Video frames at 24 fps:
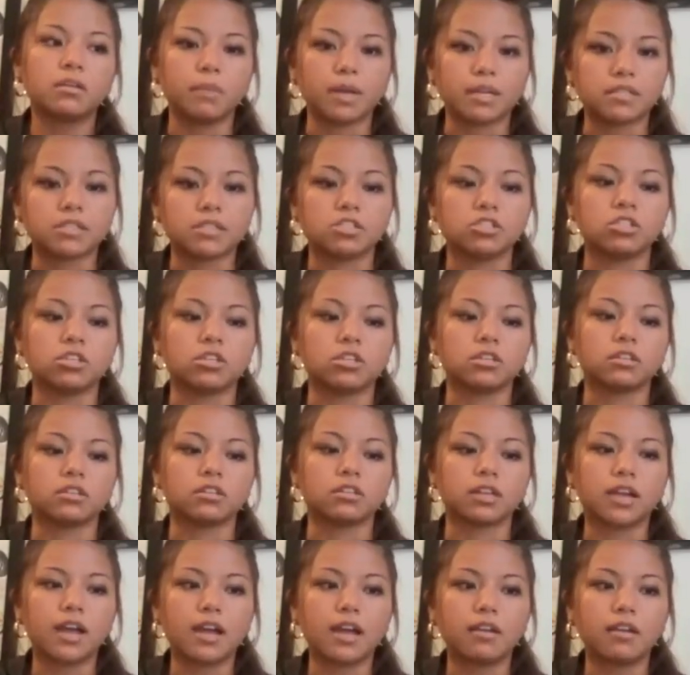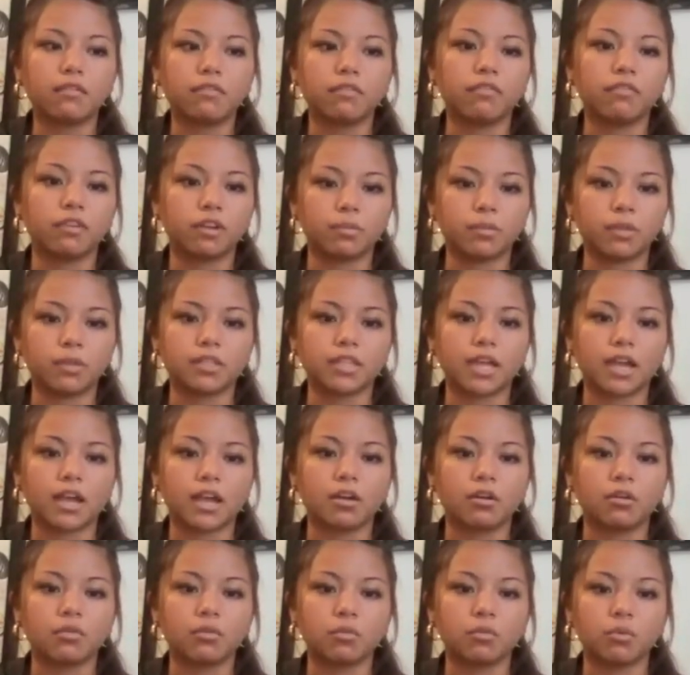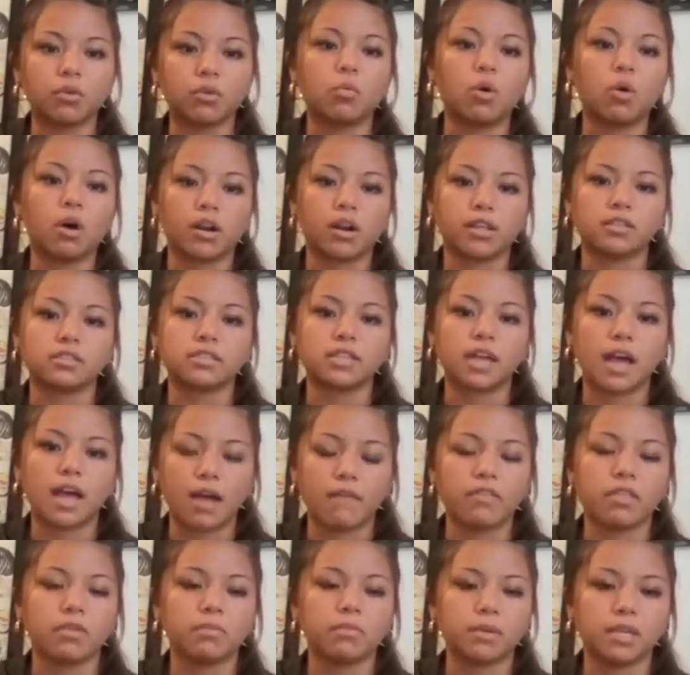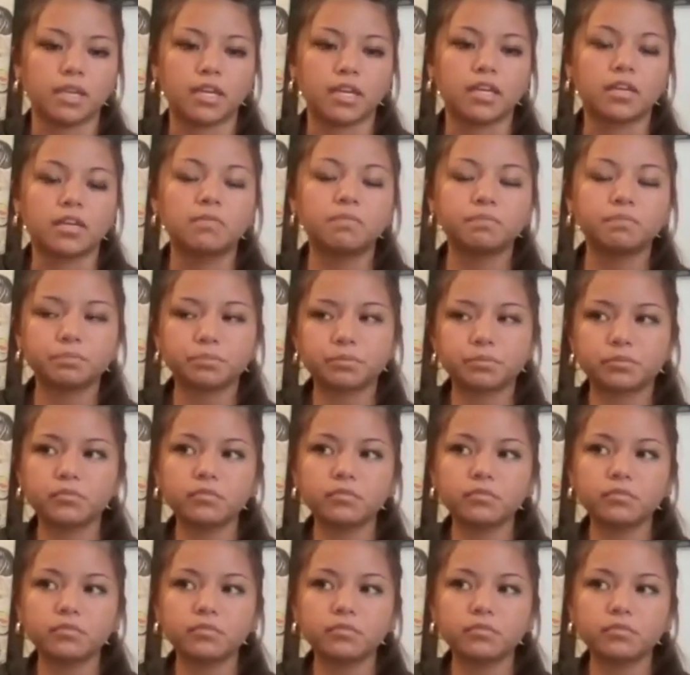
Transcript: message and the kind of fulfillment that we wanted to have in the beginning.